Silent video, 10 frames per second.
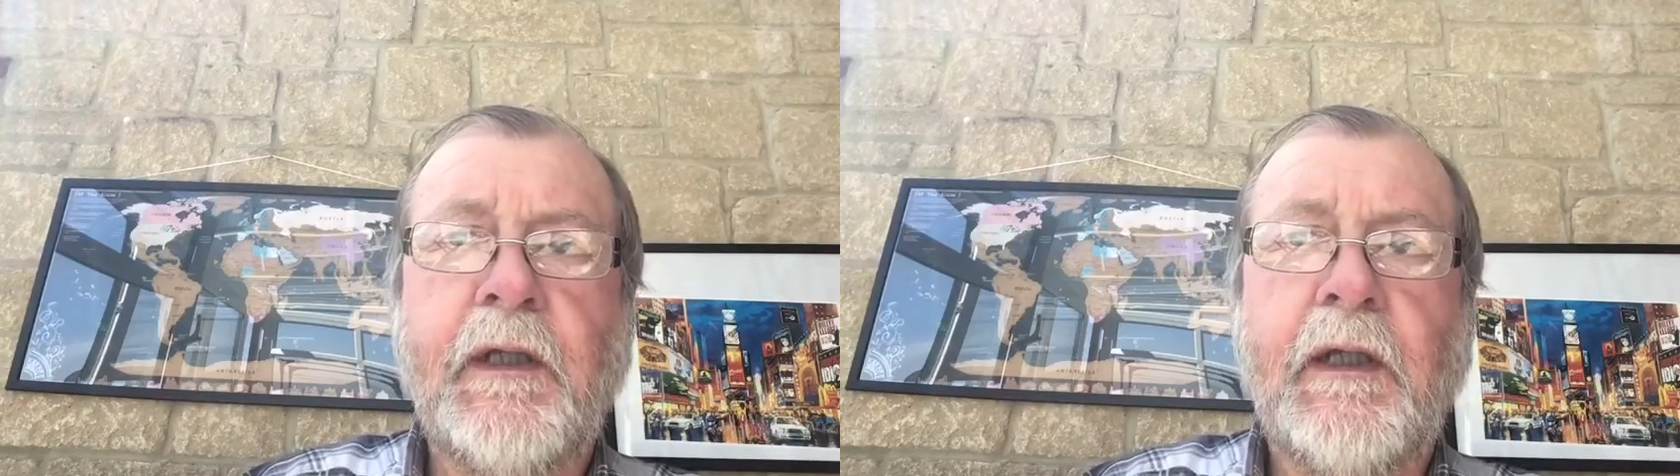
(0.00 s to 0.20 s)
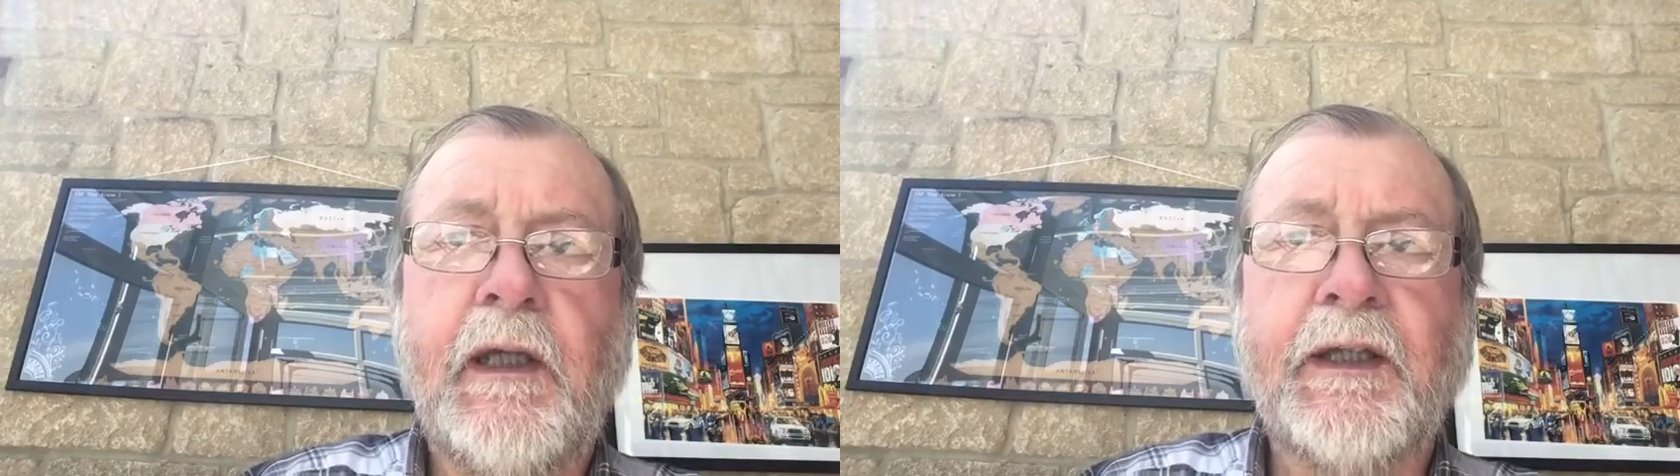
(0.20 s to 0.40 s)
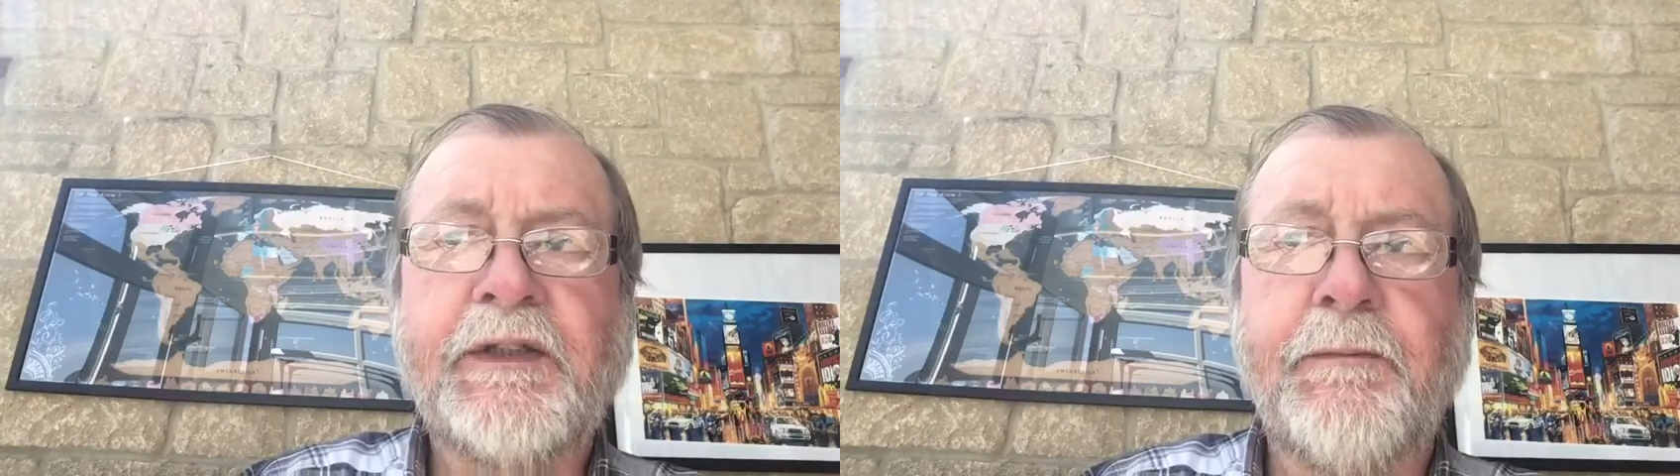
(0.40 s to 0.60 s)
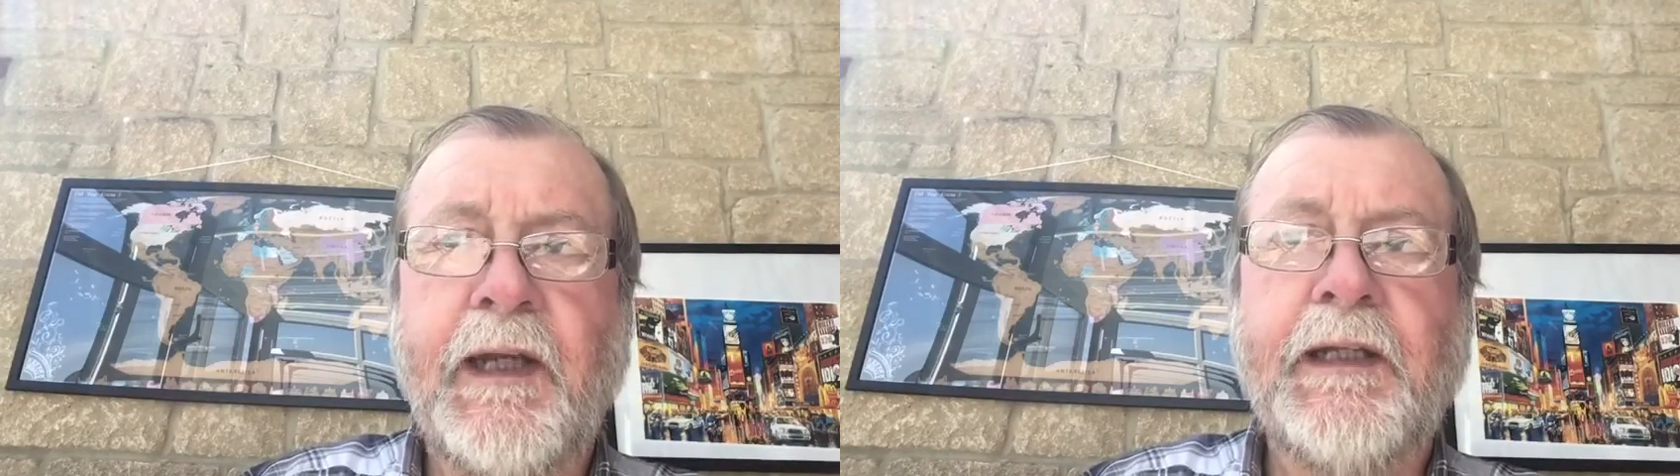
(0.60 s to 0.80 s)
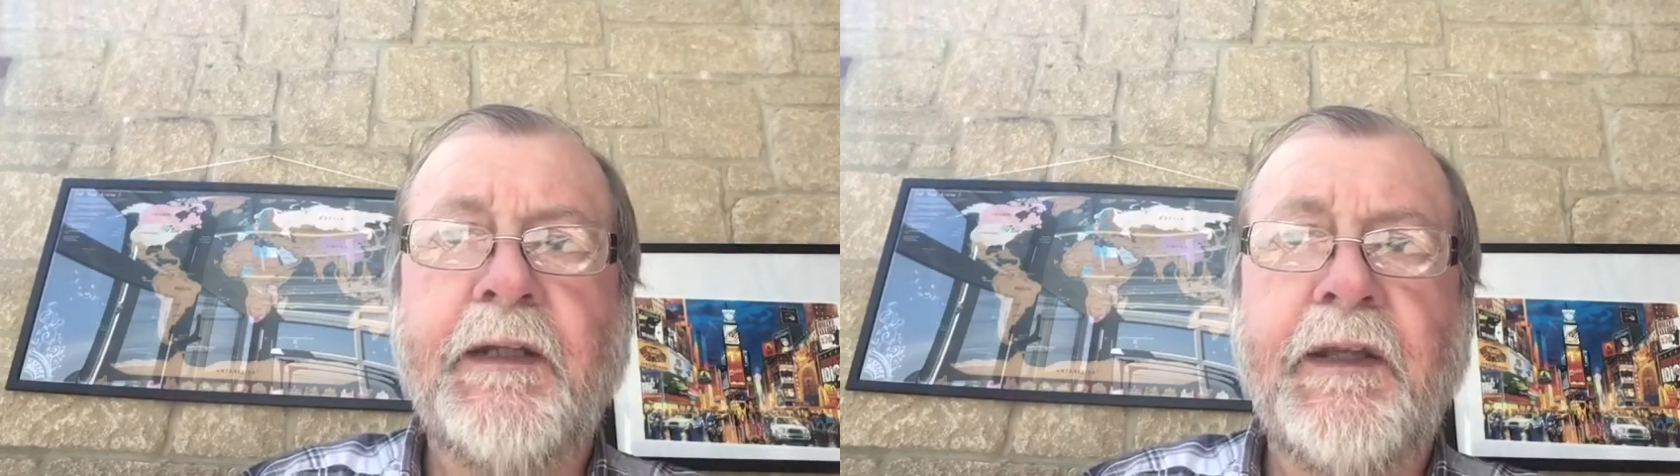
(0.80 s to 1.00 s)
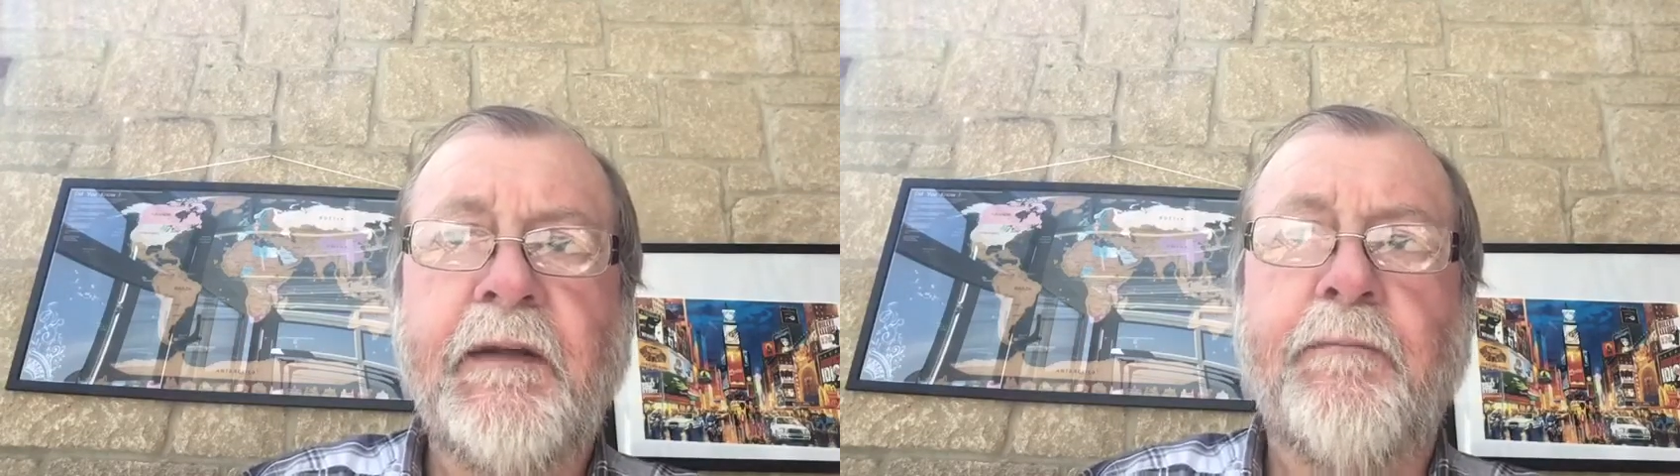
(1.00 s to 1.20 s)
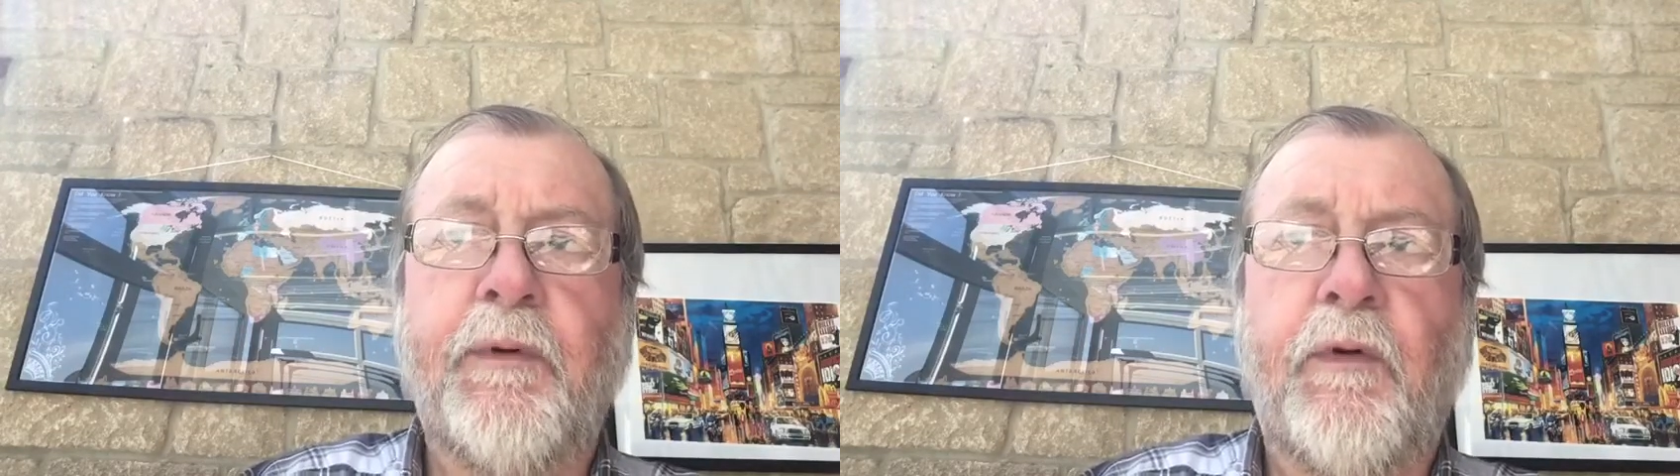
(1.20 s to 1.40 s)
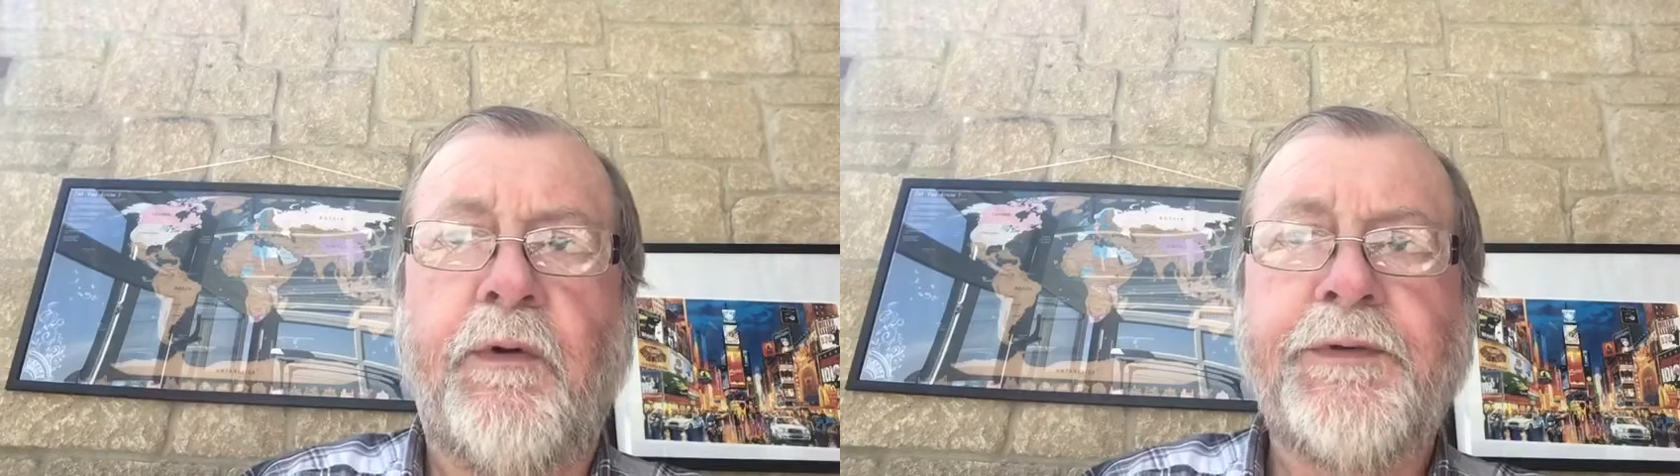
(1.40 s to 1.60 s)
explaining the
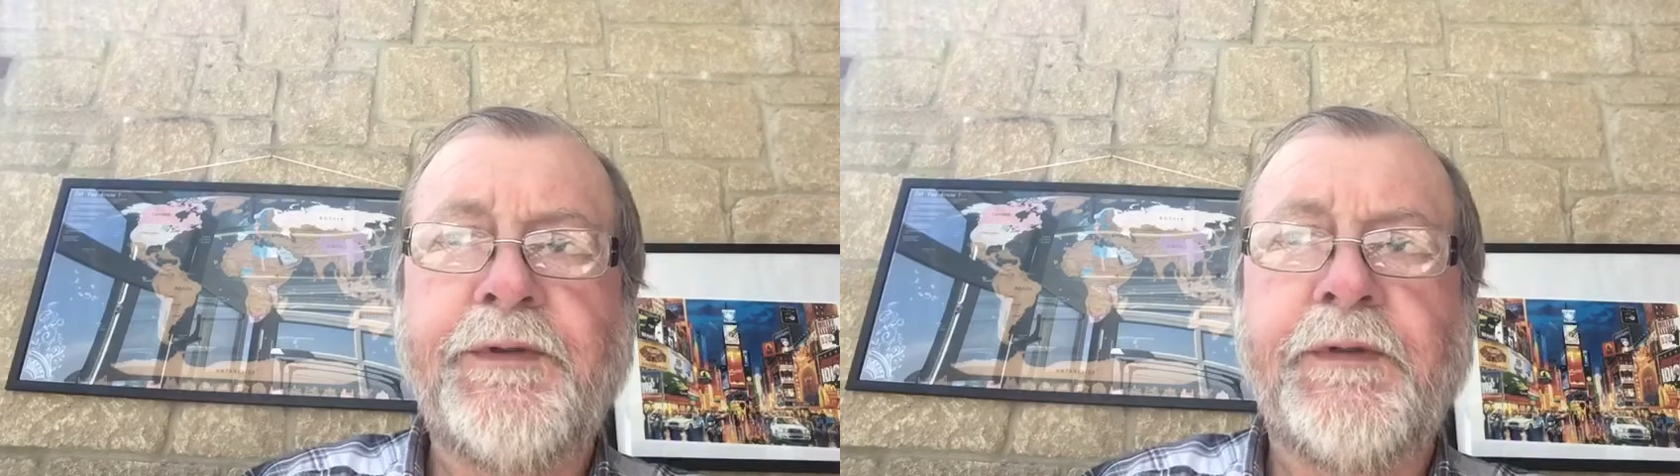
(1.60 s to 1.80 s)
importance